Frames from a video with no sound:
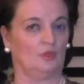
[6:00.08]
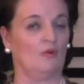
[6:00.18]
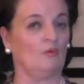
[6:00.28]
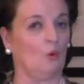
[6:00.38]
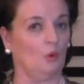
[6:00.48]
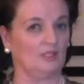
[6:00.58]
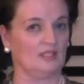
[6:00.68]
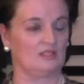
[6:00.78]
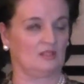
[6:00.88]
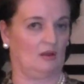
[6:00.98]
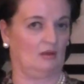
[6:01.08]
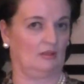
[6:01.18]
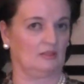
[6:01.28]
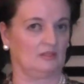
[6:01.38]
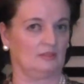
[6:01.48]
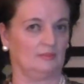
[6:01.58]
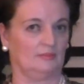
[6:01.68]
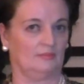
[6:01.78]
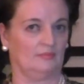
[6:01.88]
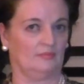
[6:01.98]
of all these scholars
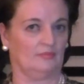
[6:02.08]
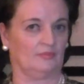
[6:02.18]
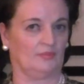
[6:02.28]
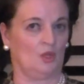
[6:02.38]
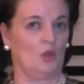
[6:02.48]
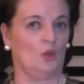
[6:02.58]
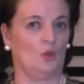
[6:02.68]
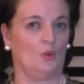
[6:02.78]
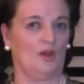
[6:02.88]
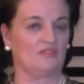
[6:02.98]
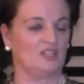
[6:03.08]
who have